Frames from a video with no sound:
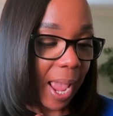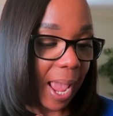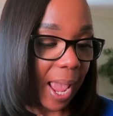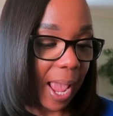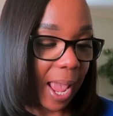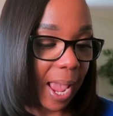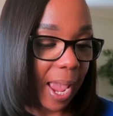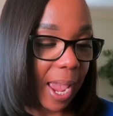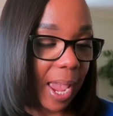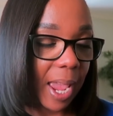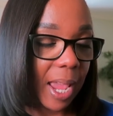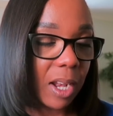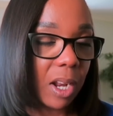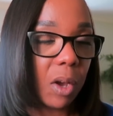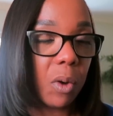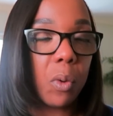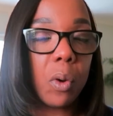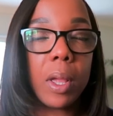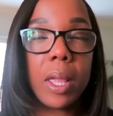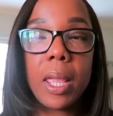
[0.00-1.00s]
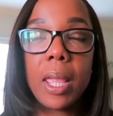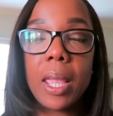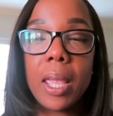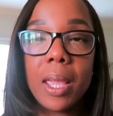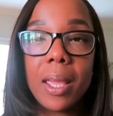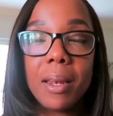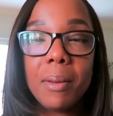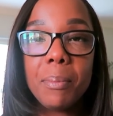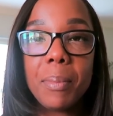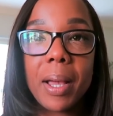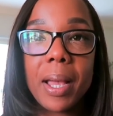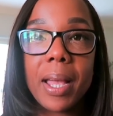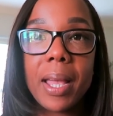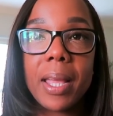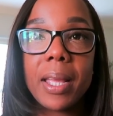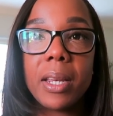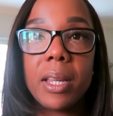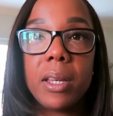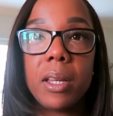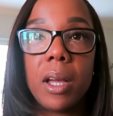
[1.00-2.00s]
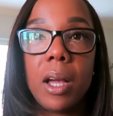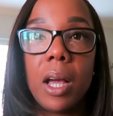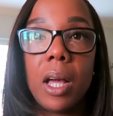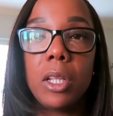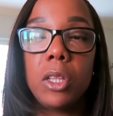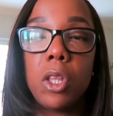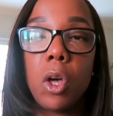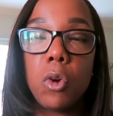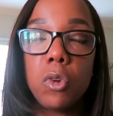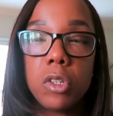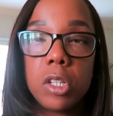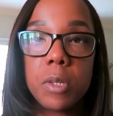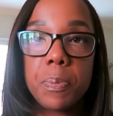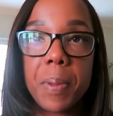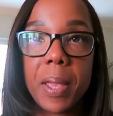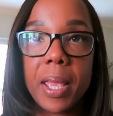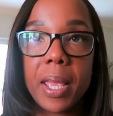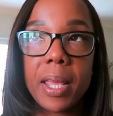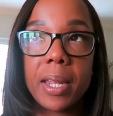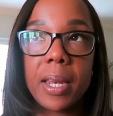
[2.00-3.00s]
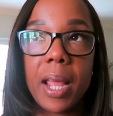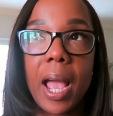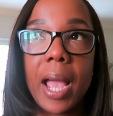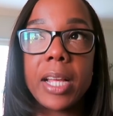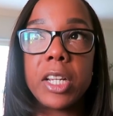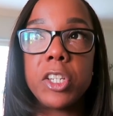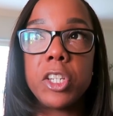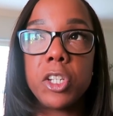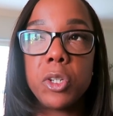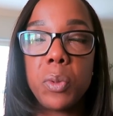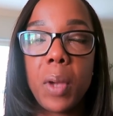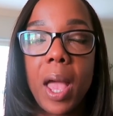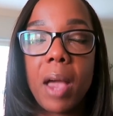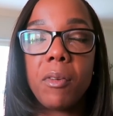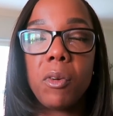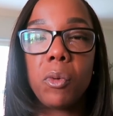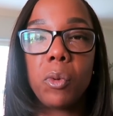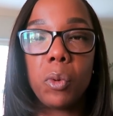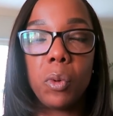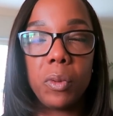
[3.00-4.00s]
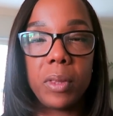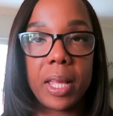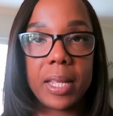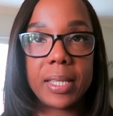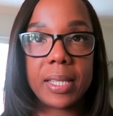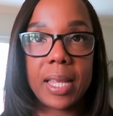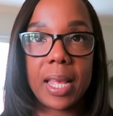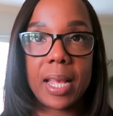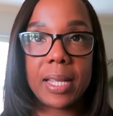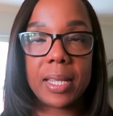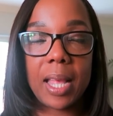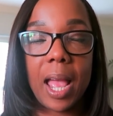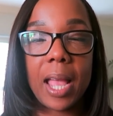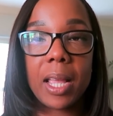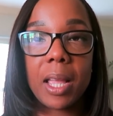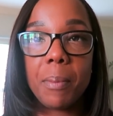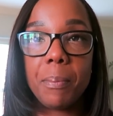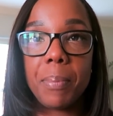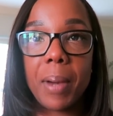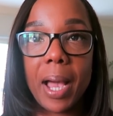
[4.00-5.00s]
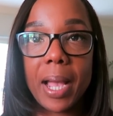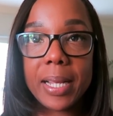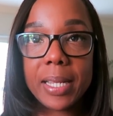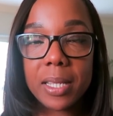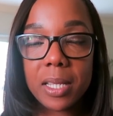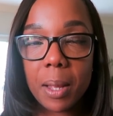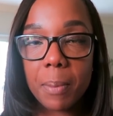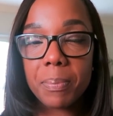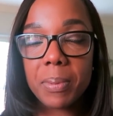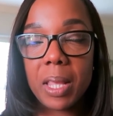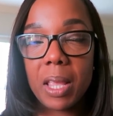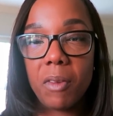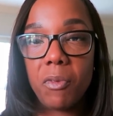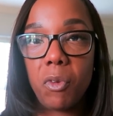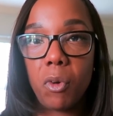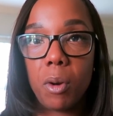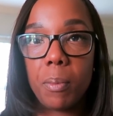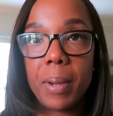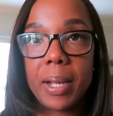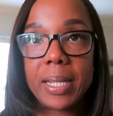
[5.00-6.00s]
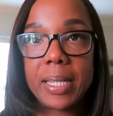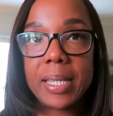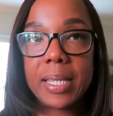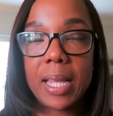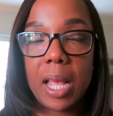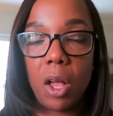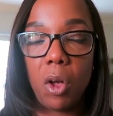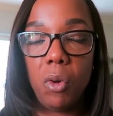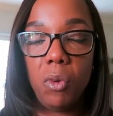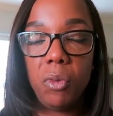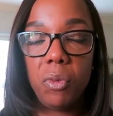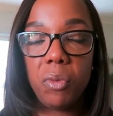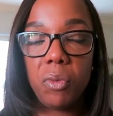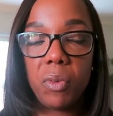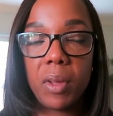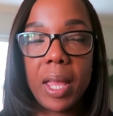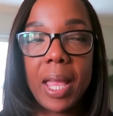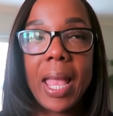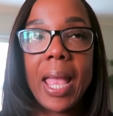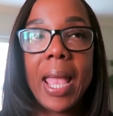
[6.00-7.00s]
and in my low spend, I do have a rule that says I can buy something for myself